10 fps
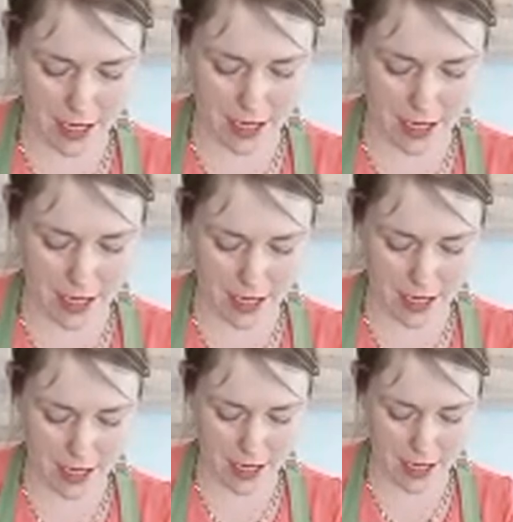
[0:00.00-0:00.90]
bowl
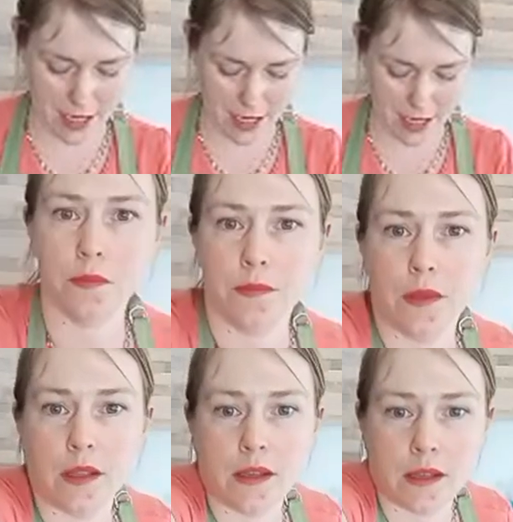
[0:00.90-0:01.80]
there. Oh,
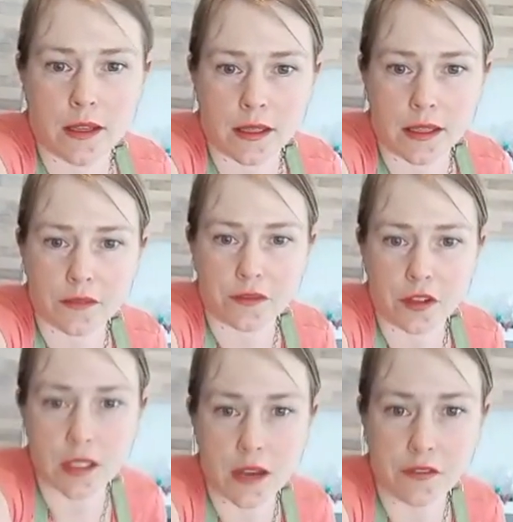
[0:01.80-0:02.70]
I think it
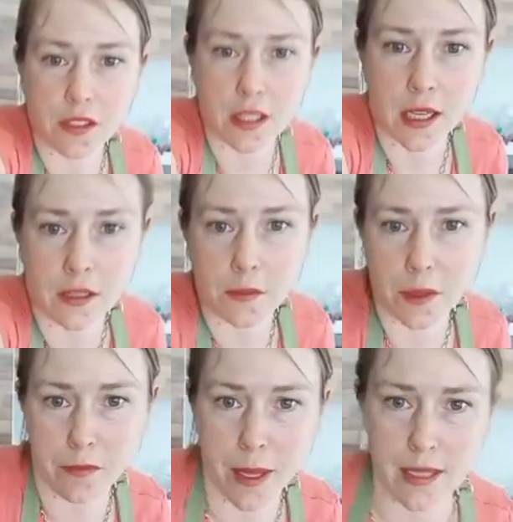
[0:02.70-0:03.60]
froze there for a second. A
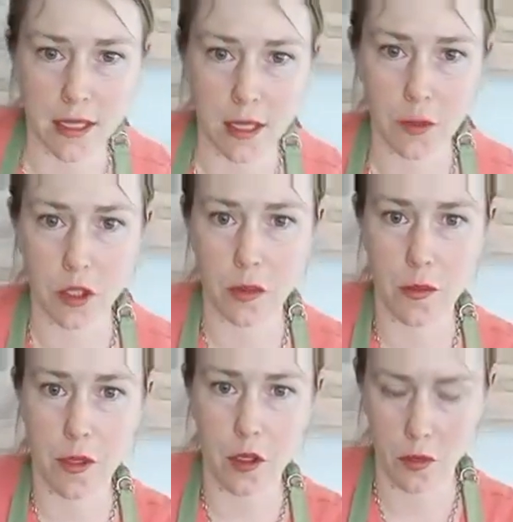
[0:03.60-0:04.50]
bit of paste in the bottom of
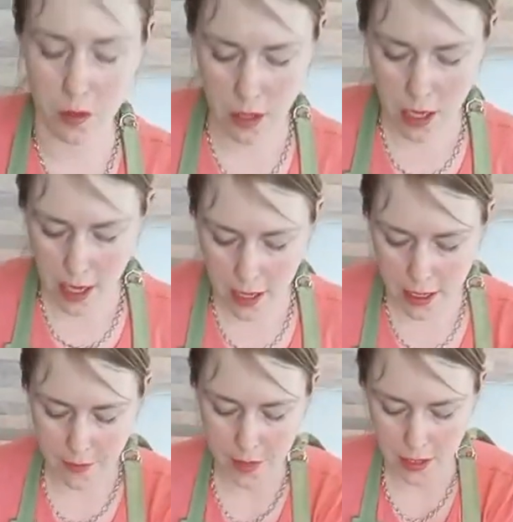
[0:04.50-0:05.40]
the bowl.
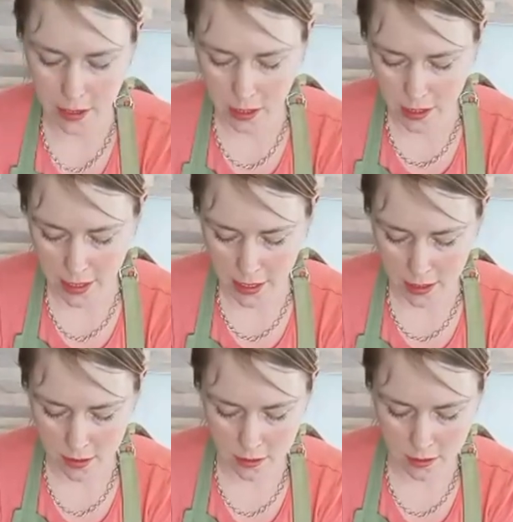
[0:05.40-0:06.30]
And
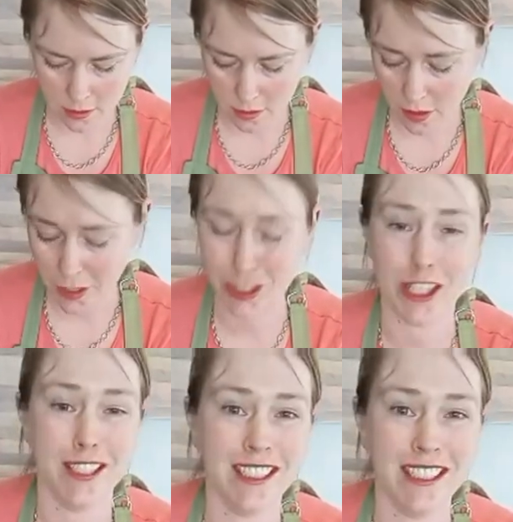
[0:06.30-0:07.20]
I
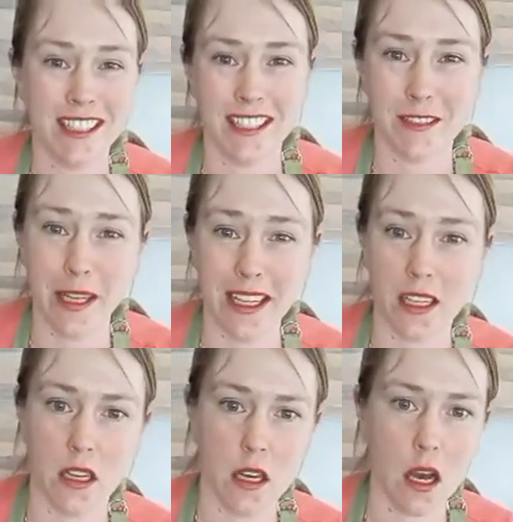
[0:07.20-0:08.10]
cheated this
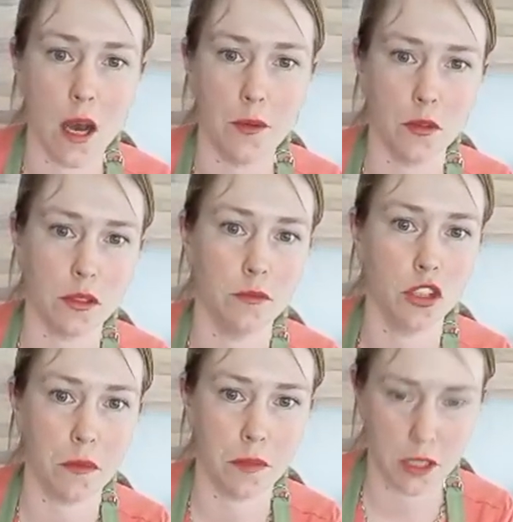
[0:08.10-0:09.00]
week. I bought some
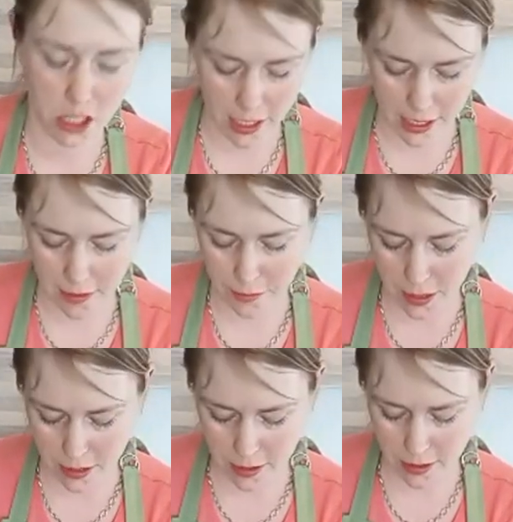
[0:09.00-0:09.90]
chopped chicken
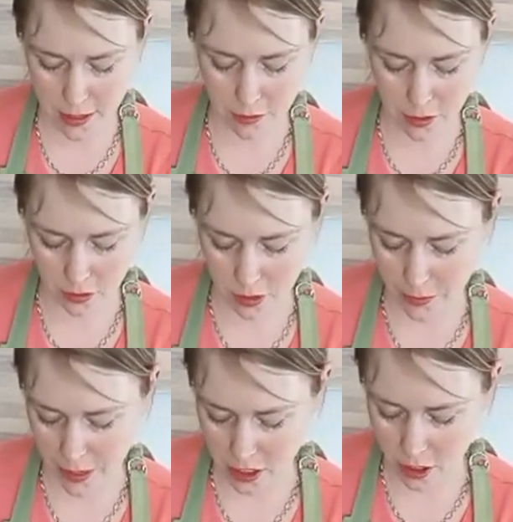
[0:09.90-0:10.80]
because it was on
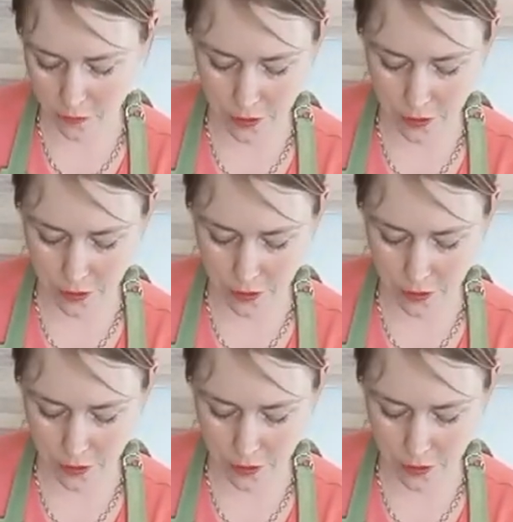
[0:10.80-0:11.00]
special